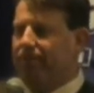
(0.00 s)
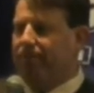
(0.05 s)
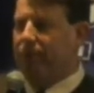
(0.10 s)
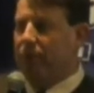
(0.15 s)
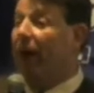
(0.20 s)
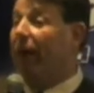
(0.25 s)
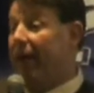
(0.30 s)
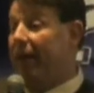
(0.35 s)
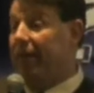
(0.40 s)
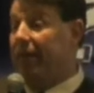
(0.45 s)

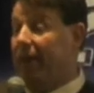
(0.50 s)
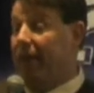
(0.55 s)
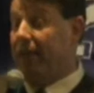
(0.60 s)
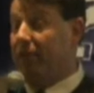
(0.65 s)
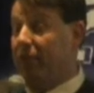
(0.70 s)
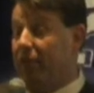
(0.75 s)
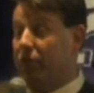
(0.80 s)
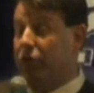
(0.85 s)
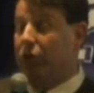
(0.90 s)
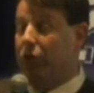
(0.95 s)
But
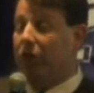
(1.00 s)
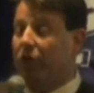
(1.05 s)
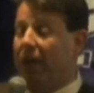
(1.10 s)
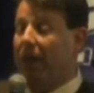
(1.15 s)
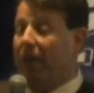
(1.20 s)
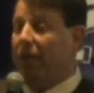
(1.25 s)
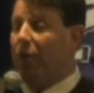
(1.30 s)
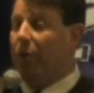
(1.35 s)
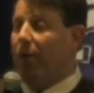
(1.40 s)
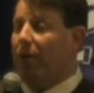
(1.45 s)
that's your question. I
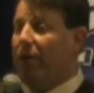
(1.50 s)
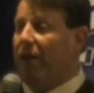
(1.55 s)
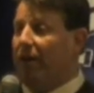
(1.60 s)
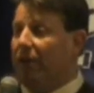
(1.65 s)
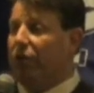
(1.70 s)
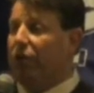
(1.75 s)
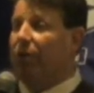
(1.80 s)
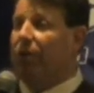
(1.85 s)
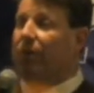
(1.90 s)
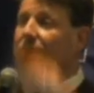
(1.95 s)
think it'll be
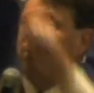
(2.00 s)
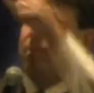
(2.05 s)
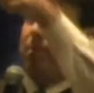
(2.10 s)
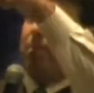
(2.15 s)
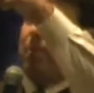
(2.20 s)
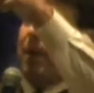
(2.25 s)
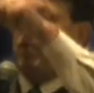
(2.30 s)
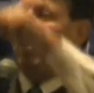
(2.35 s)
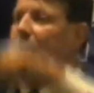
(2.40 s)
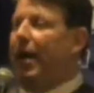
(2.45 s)
next year.
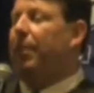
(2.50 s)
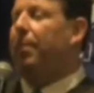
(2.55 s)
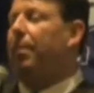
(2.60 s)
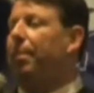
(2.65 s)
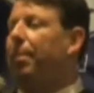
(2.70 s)
Back to that.